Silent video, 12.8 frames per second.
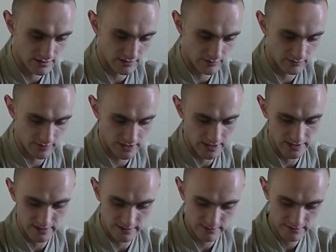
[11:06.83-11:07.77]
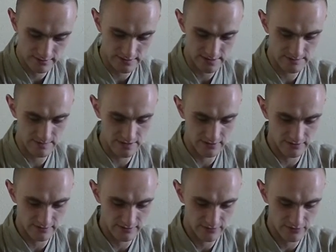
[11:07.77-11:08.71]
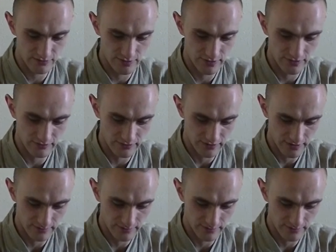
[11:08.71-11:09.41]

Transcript: apply this method to one of